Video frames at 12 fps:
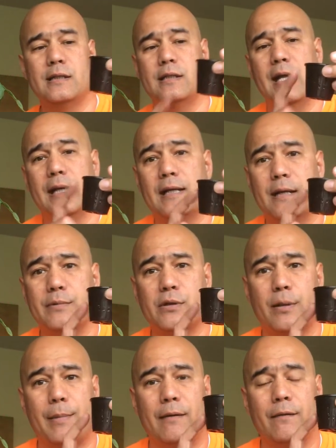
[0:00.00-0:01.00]
net cups are
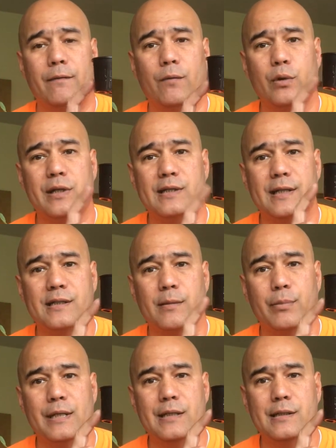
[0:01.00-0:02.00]
about 40 cents a
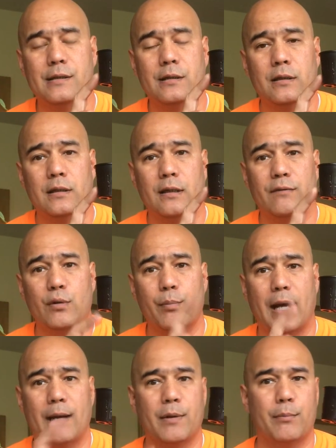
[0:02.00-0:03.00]
piece. If you
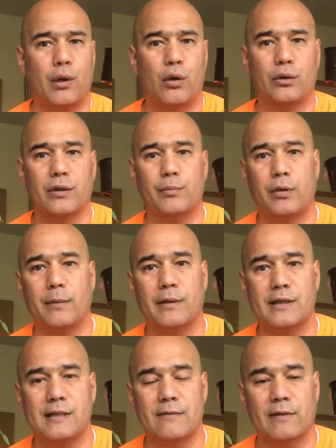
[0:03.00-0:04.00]
buy them in bulk, it probably
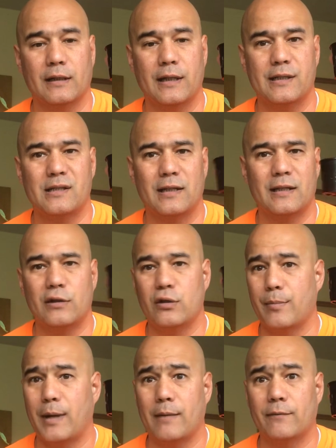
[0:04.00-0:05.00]
is even less. I think you can
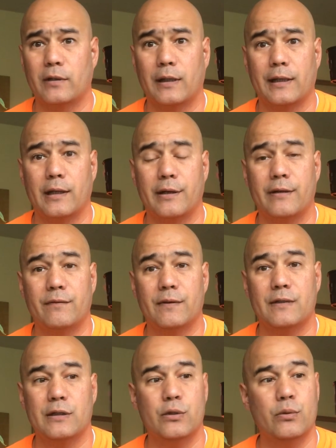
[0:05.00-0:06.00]
buy them for like
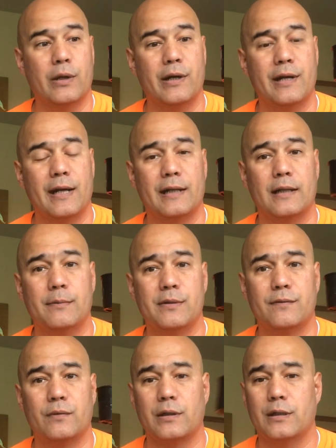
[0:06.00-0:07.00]
150, 200 net cups
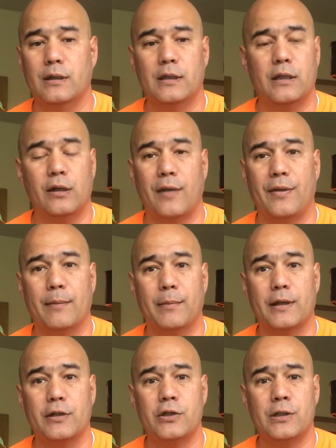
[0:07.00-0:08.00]
for not that
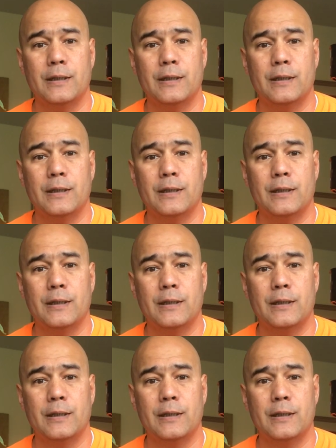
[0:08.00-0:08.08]
much.